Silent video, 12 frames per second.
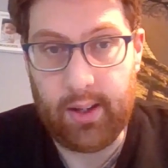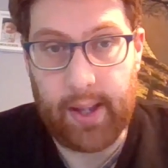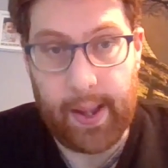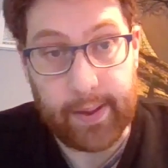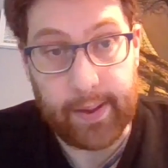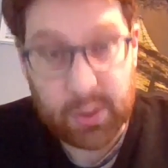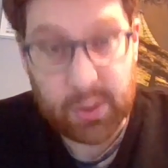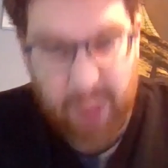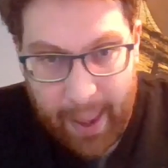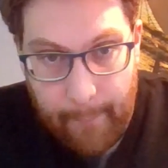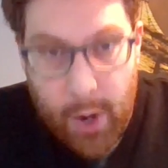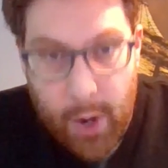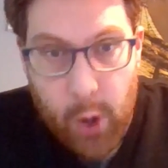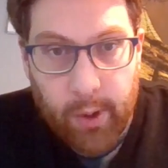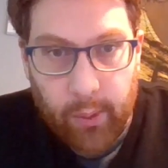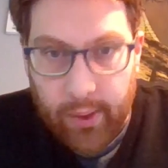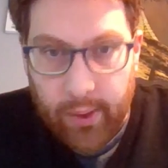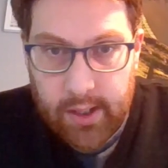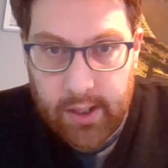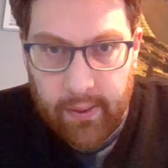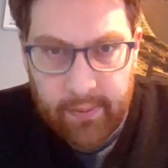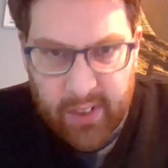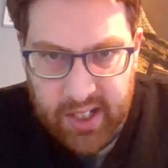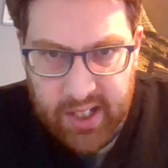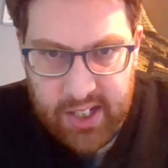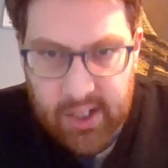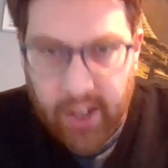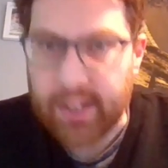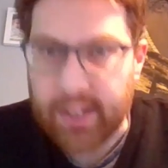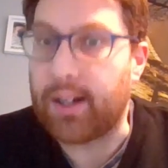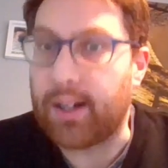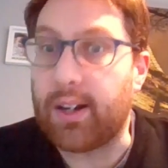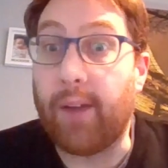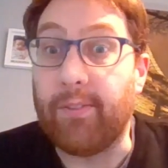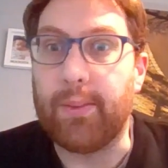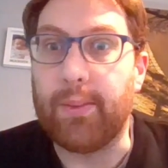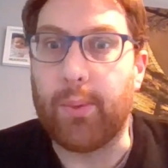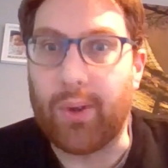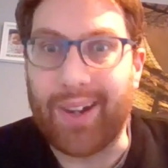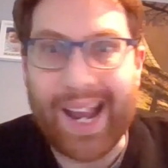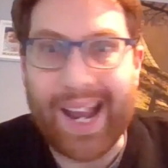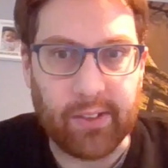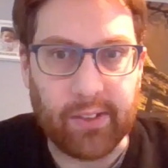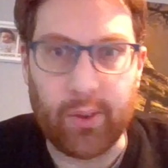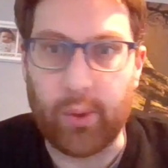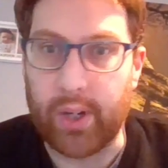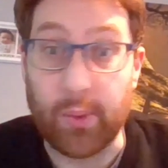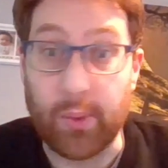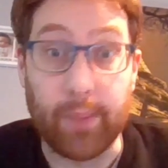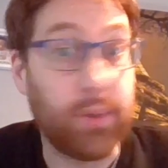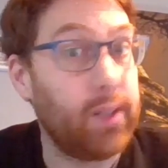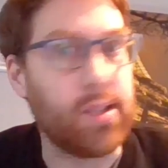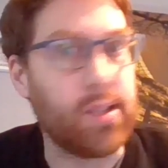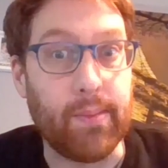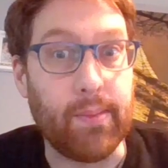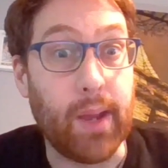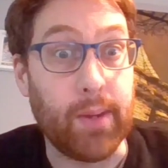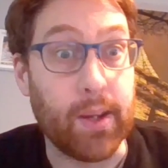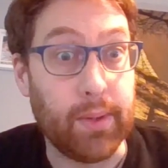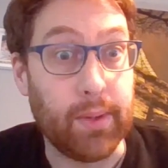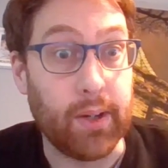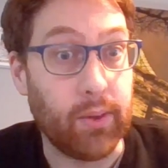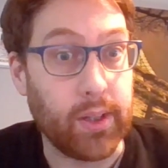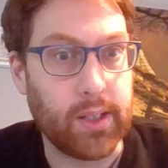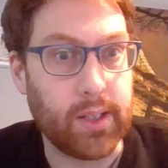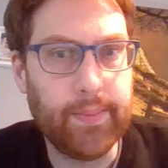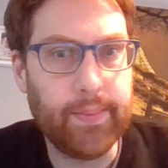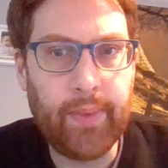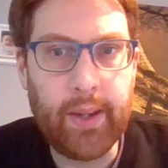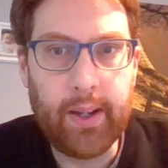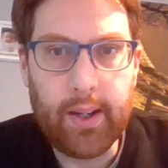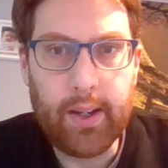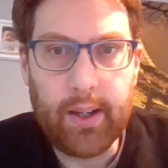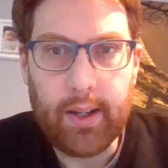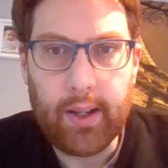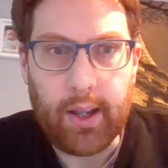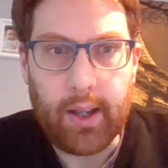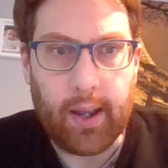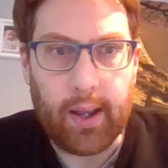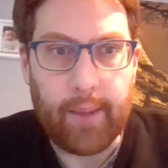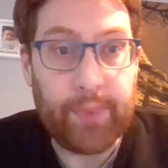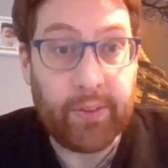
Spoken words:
It talks about that moment when there's a very sudden and uncomfortable lack of noise, when previously maybe it had been noisy.